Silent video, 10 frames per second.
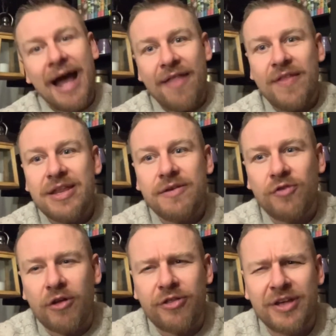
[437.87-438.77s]
And then you've
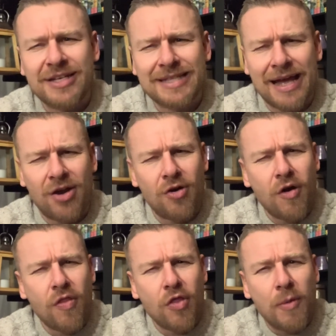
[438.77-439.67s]
got things that are
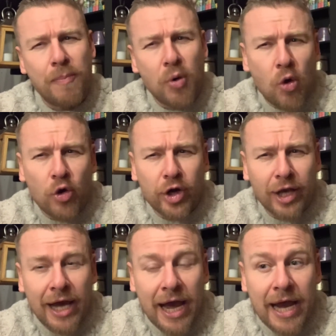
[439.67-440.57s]
on the
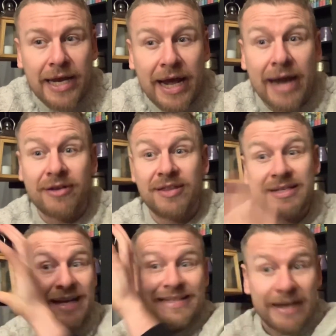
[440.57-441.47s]
borderline and
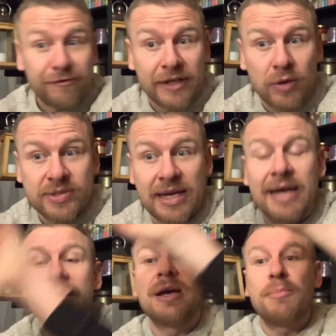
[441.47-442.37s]
things that are definitely
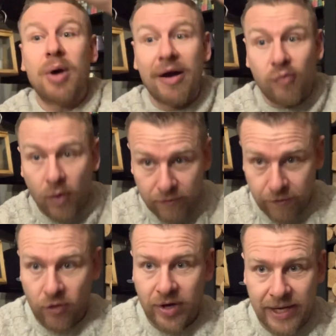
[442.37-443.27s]
outside but have one
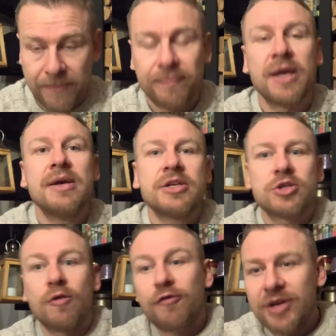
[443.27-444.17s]
foot in it.
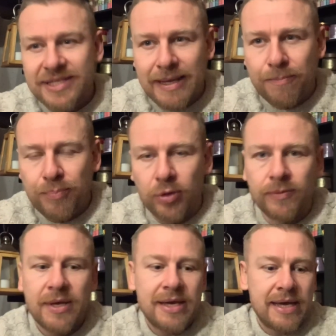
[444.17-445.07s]
So, for example,
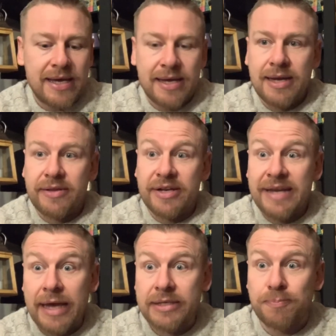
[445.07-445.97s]
in the
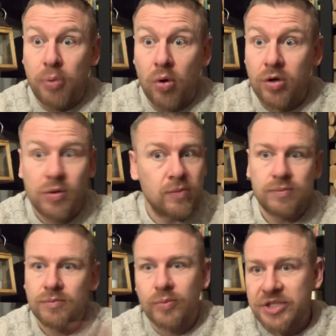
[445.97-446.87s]
next book,
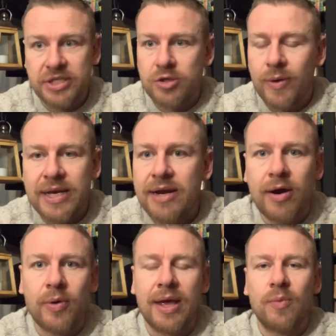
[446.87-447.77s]
which is nowhere near
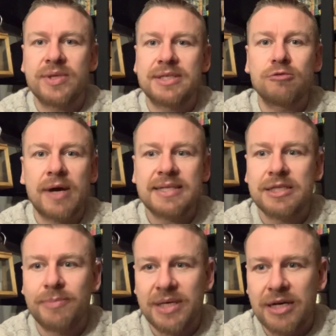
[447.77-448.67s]
out yet, we're still right in
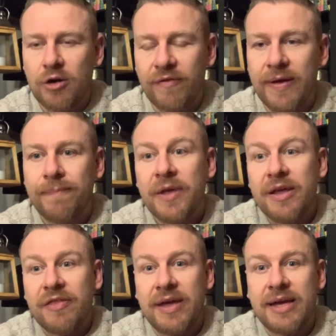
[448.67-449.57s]
the beginning of it,
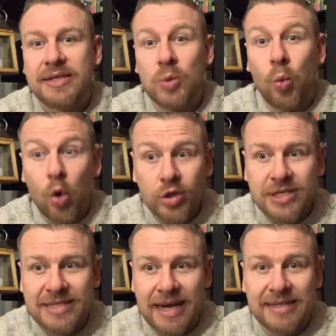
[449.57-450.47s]
there's water
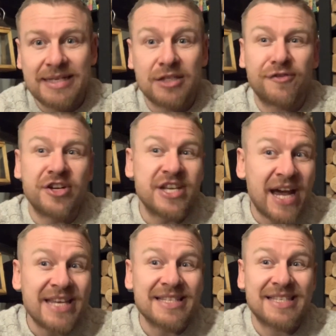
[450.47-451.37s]
tactics for
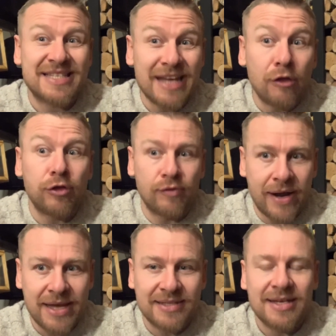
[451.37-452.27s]
night stealth
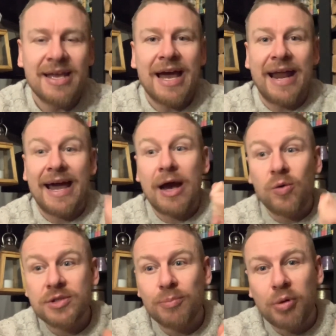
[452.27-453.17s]
raids and how
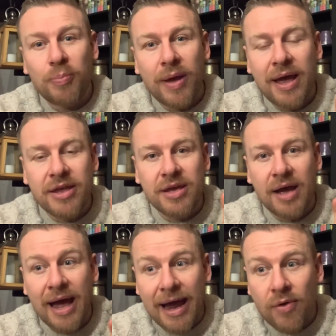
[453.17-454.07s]
to prepare your
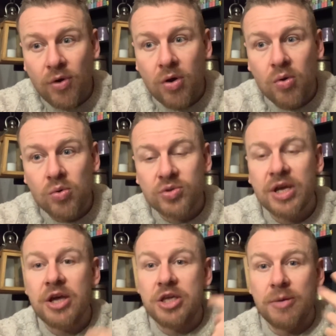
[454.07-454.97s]
arrows,
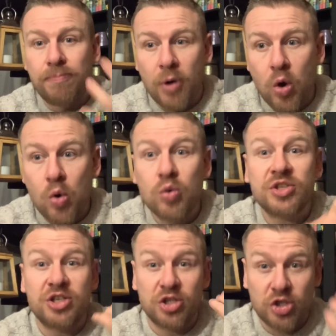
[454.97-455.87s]
your
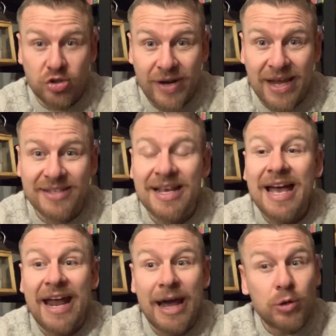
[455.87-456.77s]
bows, your strings,
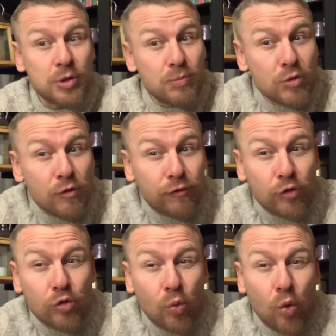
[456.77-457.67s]
and how to move
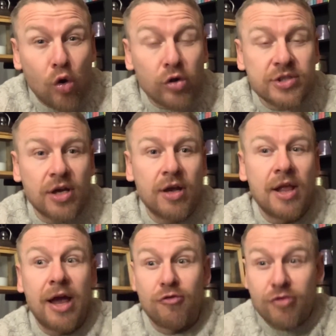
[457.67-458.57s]
through the water
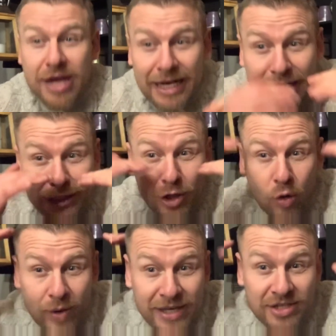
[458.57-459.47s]
really
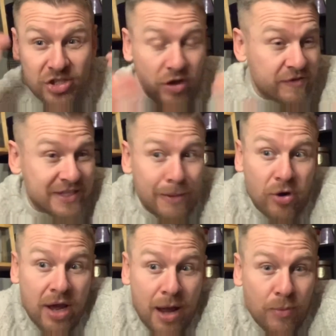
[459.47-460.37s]
low in this sort of
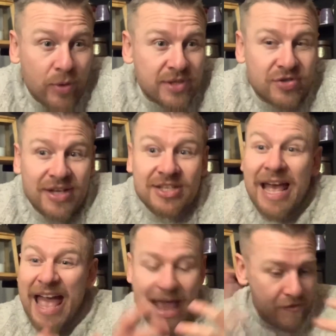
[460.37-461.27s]
samurai armor with strings
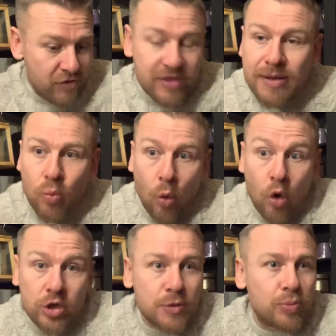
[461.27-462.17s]
everything
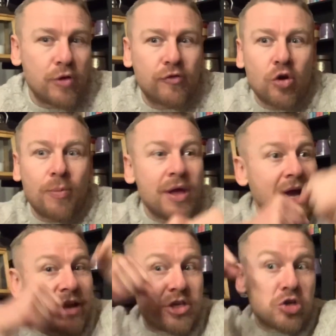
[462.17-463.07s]
waterproofed up
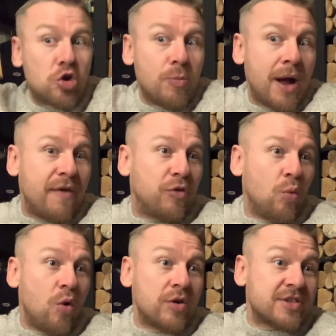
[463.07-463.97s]
and you can come out of the
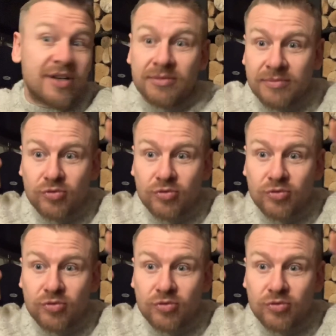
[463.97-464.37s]
water and